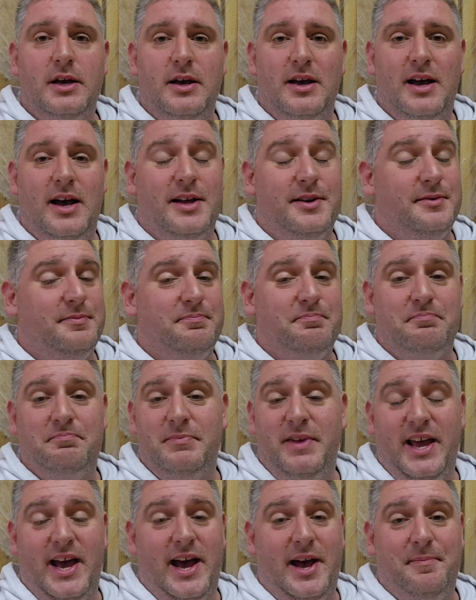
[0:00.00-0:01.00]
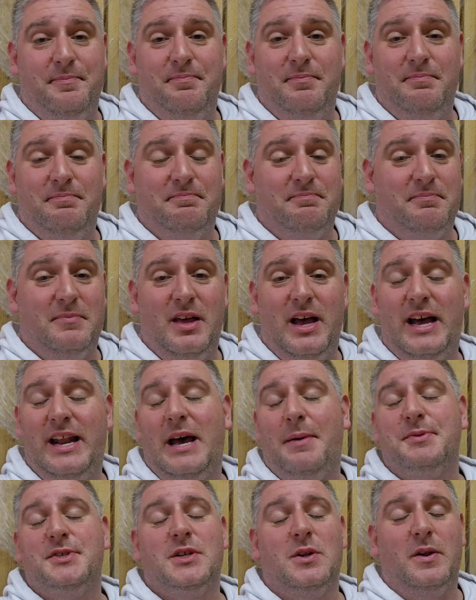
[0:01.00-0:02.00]
And yeah, an
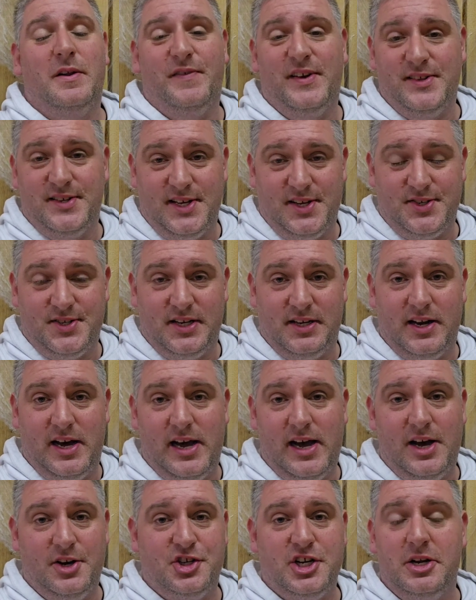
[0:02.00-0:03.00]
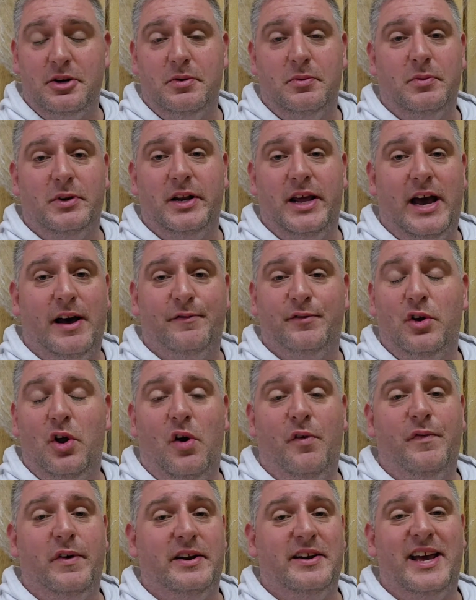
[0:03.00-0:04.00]
absolutely fantastic night. I genuinely have
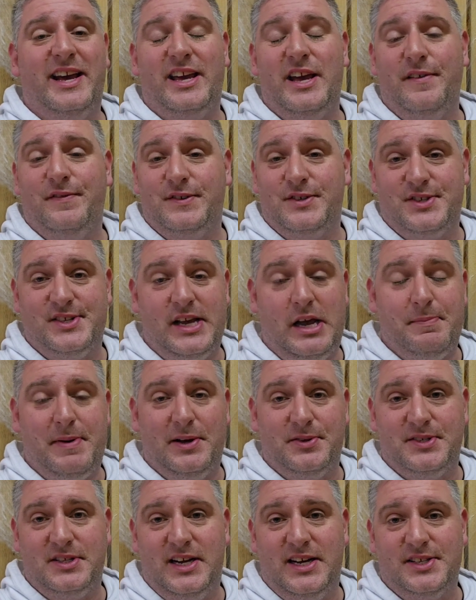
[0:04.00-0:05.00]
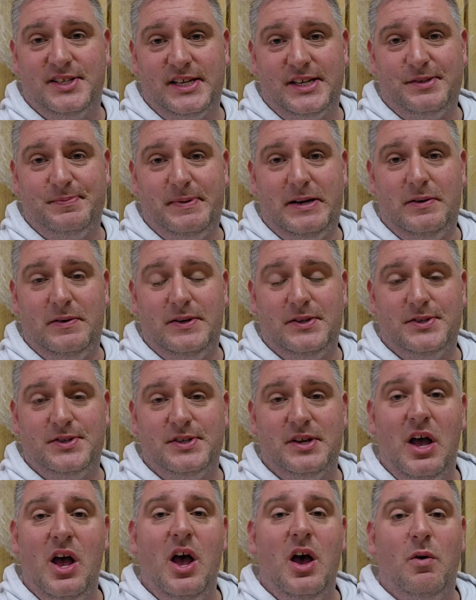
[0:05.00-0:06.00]
nothing negative to say about tonight's
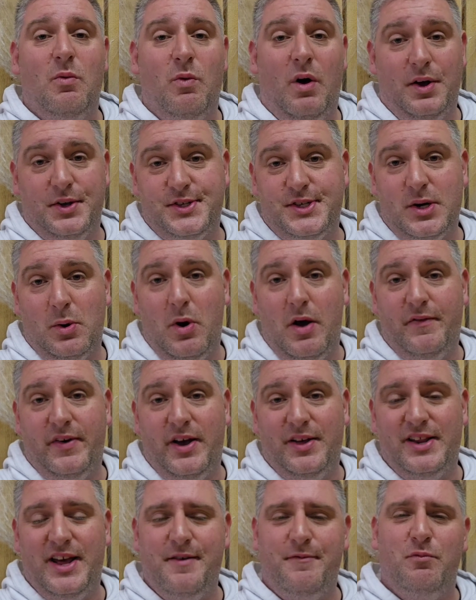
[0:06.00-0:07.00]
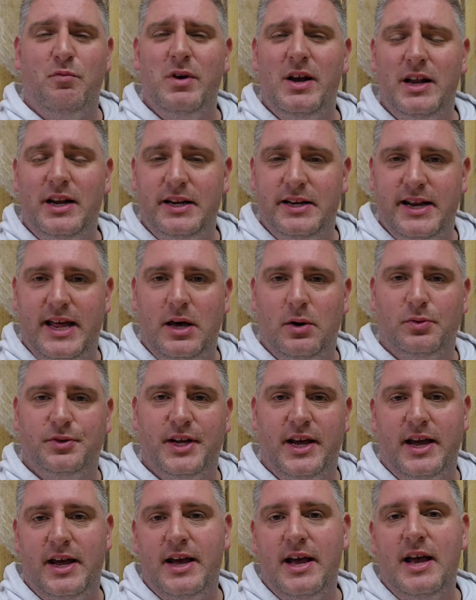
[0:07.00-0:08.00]
experience whatsoever. They've really nailed
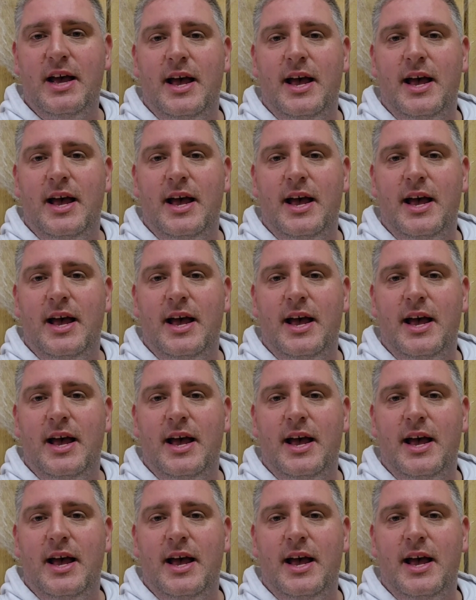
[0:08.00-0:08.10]
it.